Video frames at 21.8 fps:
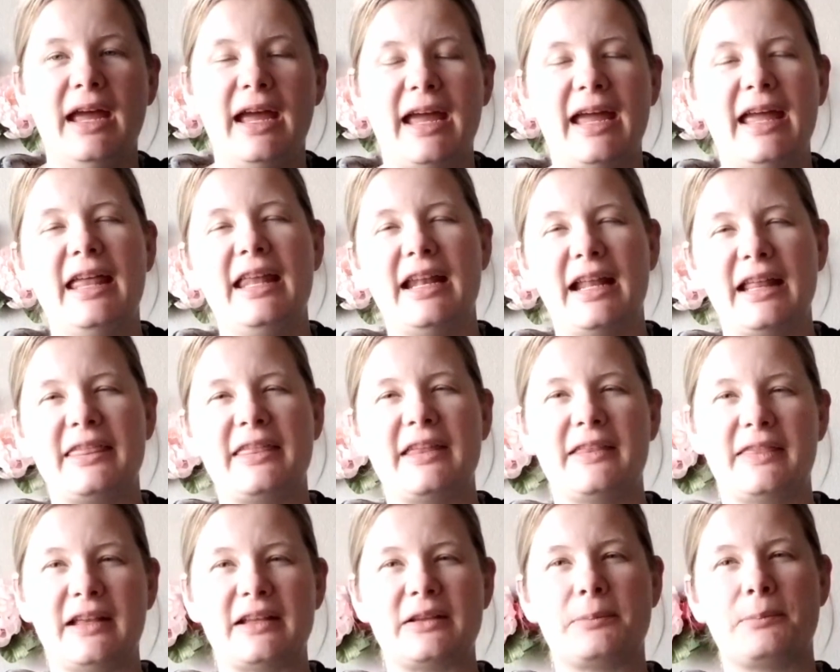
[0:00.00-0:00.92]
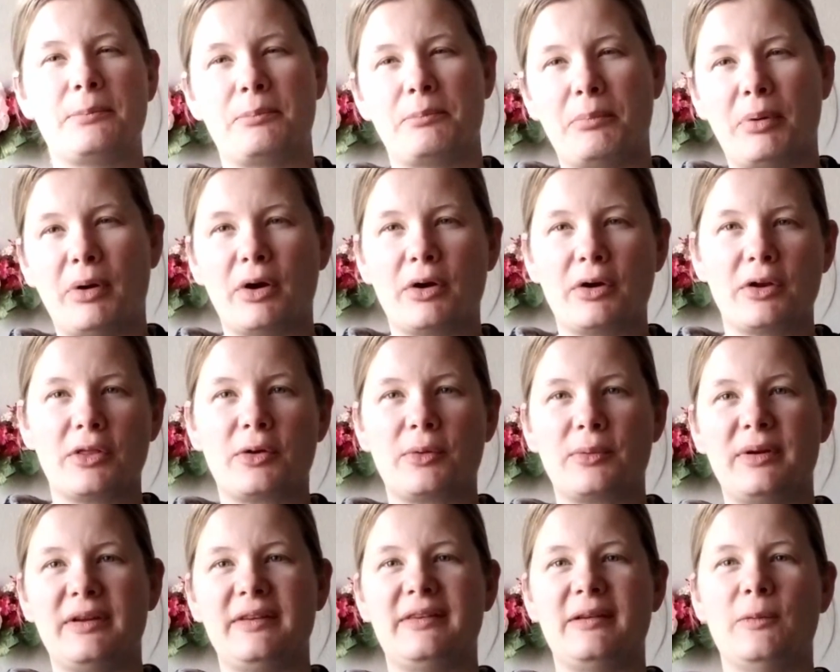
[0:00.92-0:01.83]
And I think that's part of the
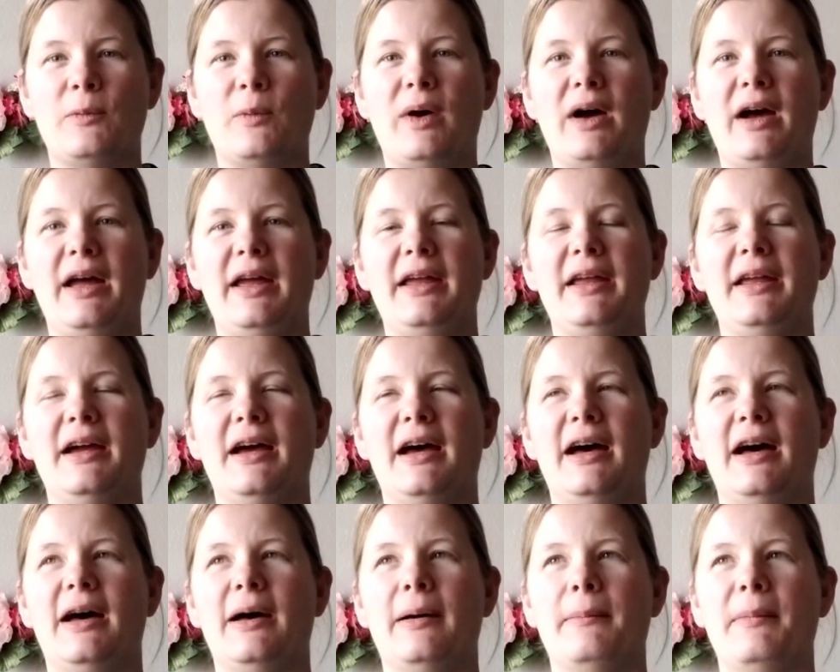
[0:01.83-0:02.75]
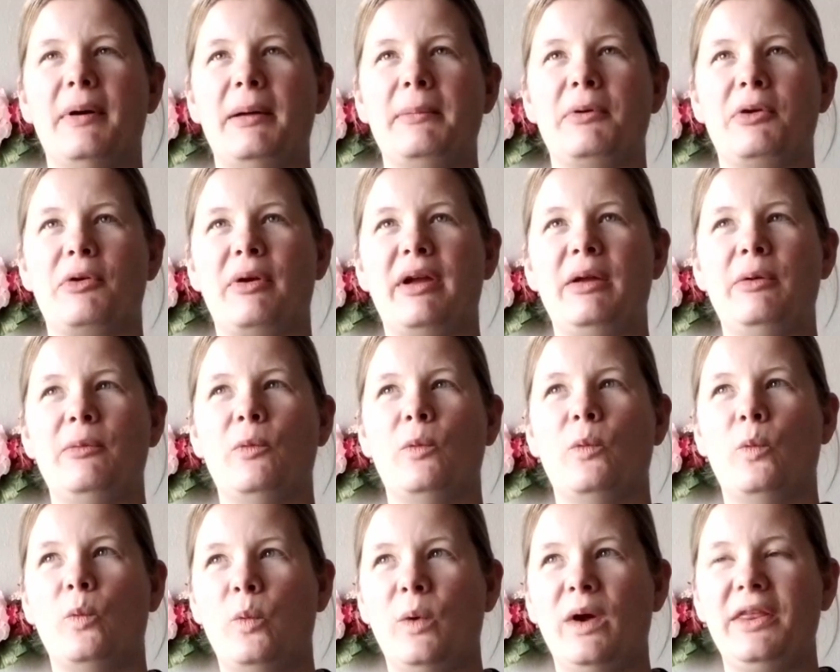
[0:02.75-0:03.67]
reason why I'm great
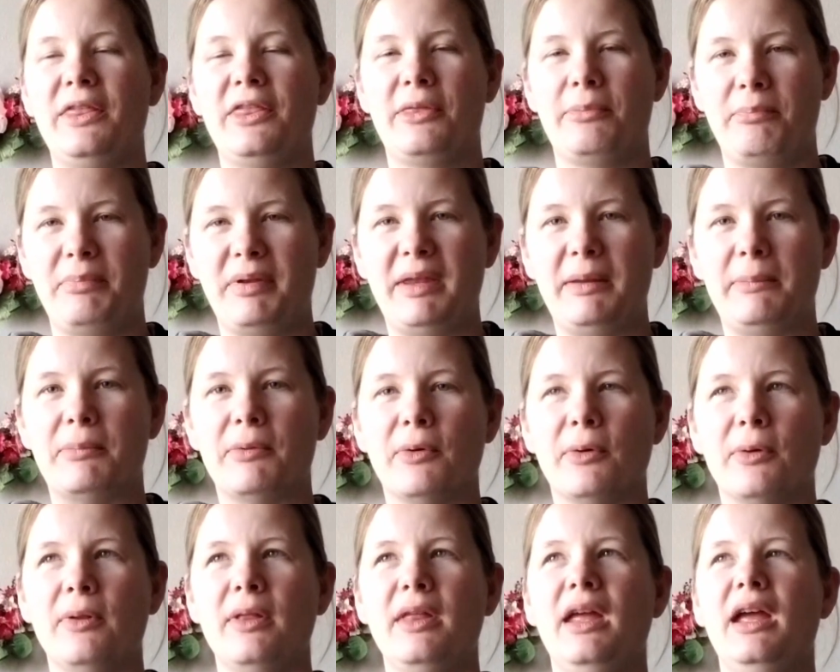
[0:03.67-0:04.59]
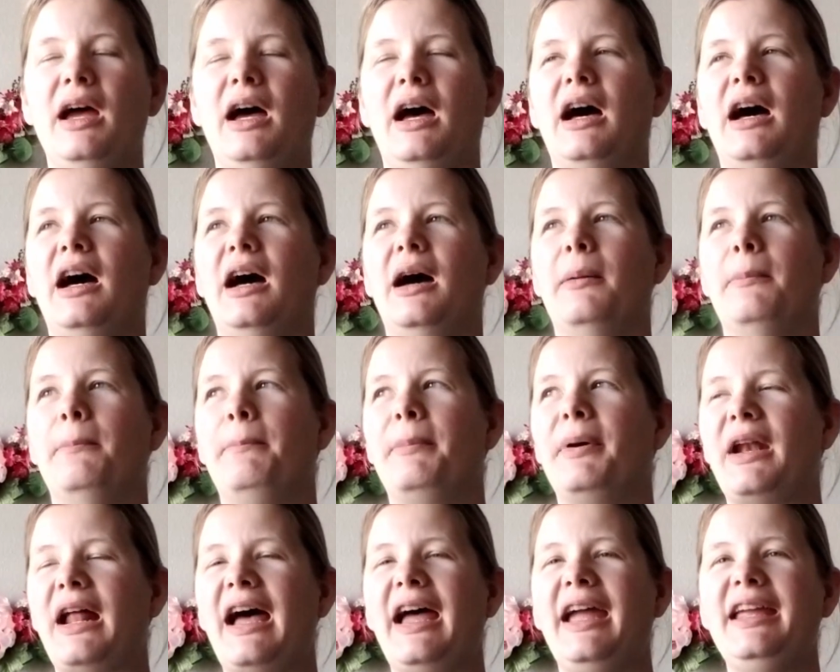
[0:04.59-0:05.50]
with people.
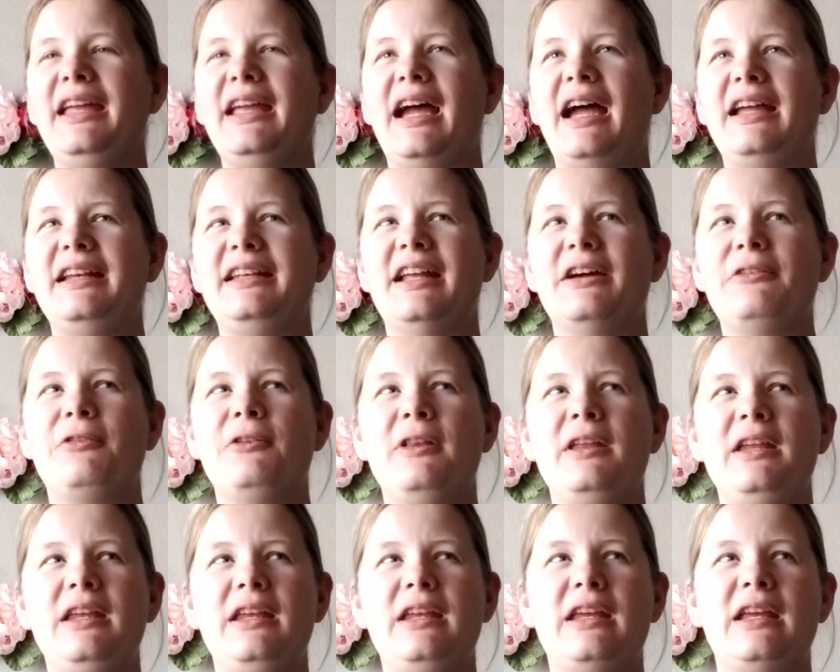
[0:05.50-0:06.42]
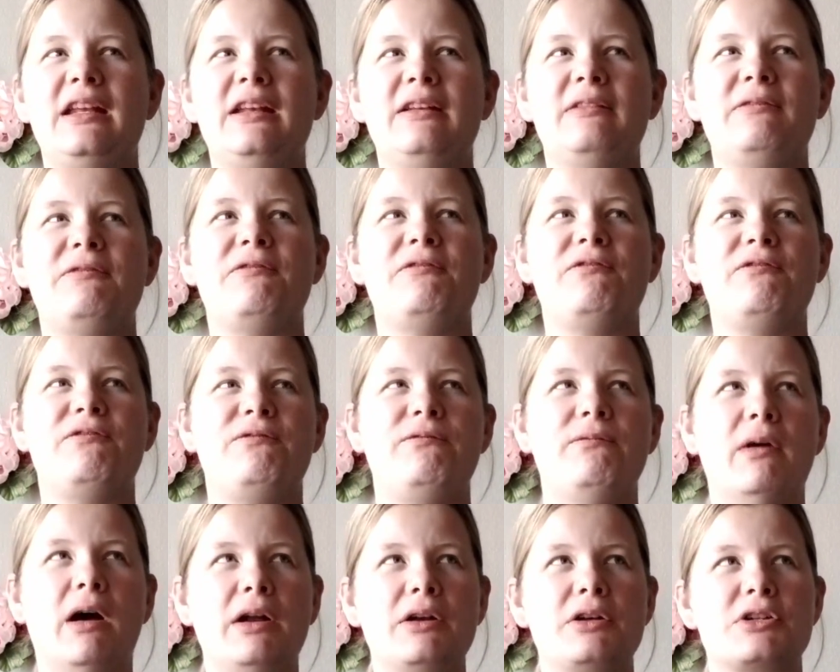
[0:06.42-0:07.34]
But I definitely can
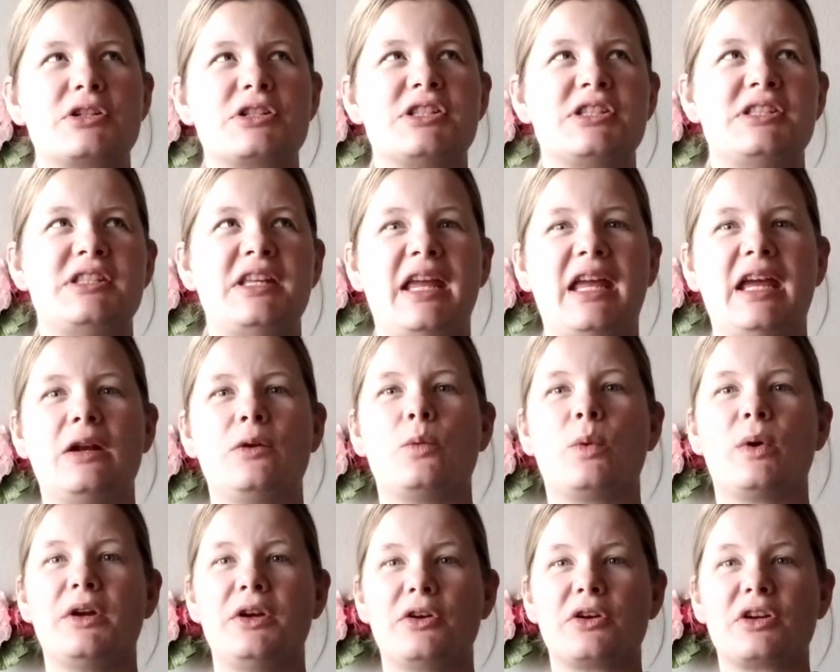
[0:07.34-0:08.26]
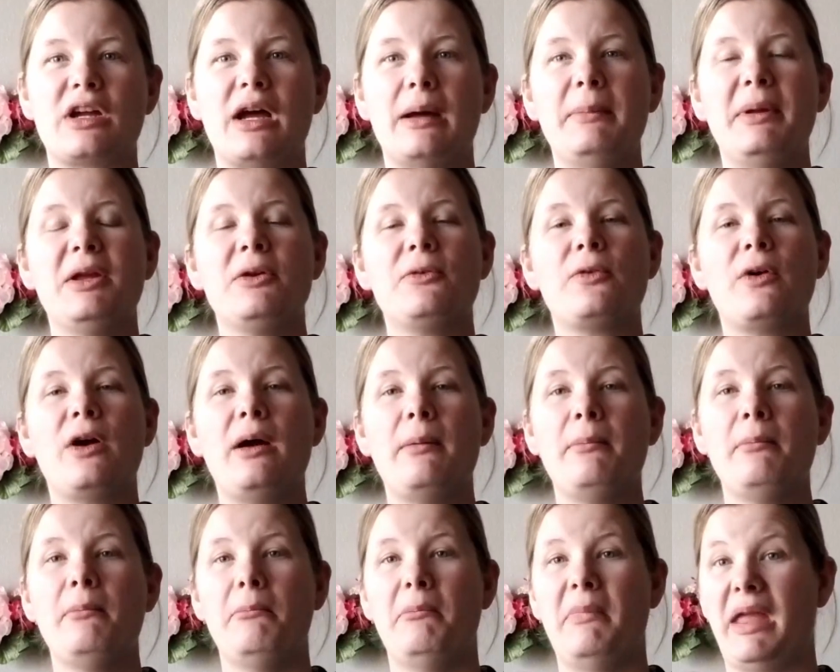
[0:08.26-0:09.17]
understand where you're coming
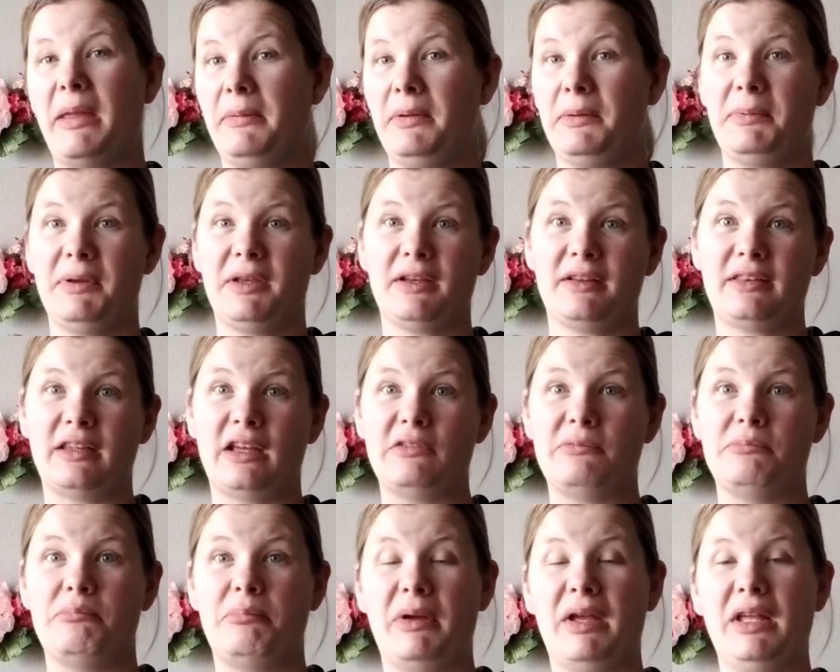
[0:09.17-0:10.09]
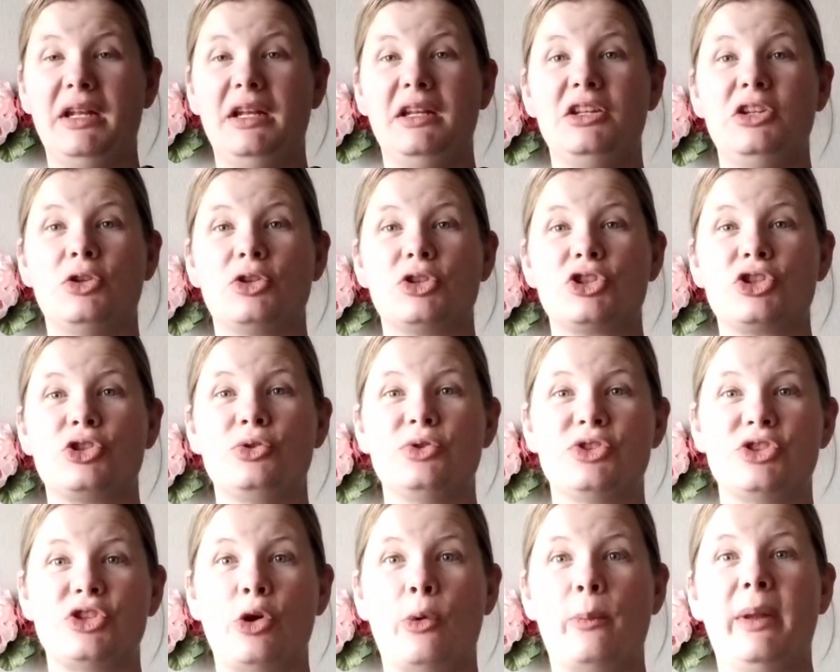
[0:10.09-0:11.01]
from, maybe because I've been in your
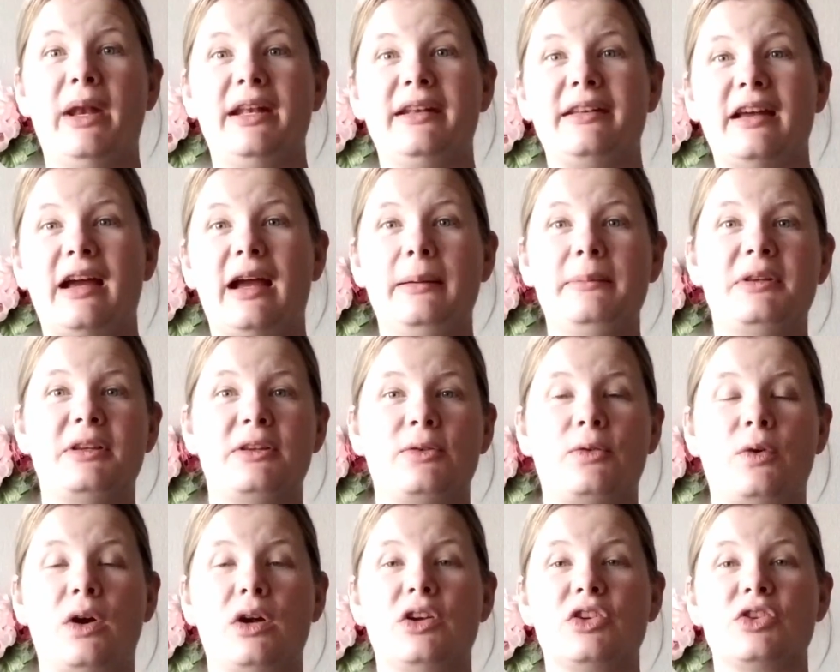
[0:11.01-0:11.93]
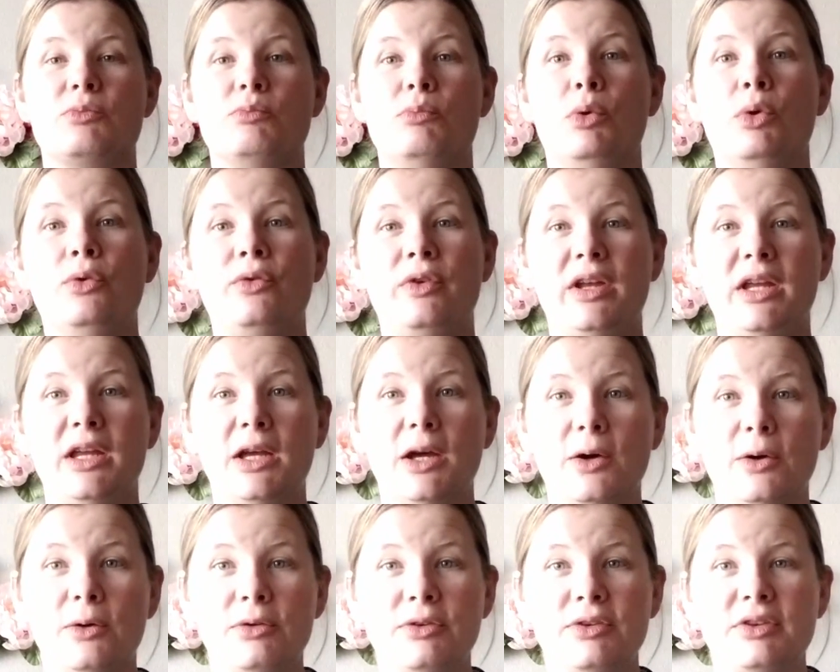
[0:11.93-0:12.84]
shoes so many times as far as moving
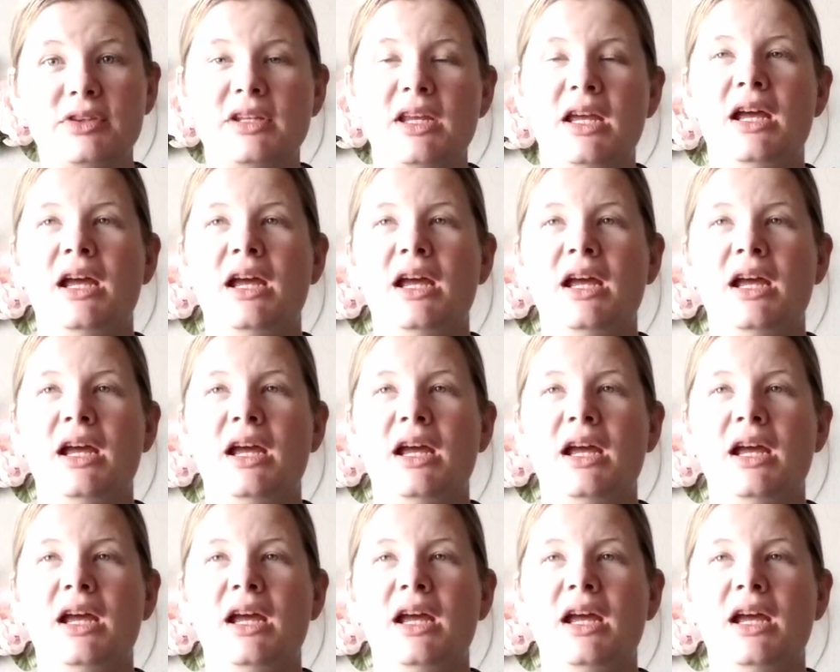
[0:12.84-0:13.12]
goes.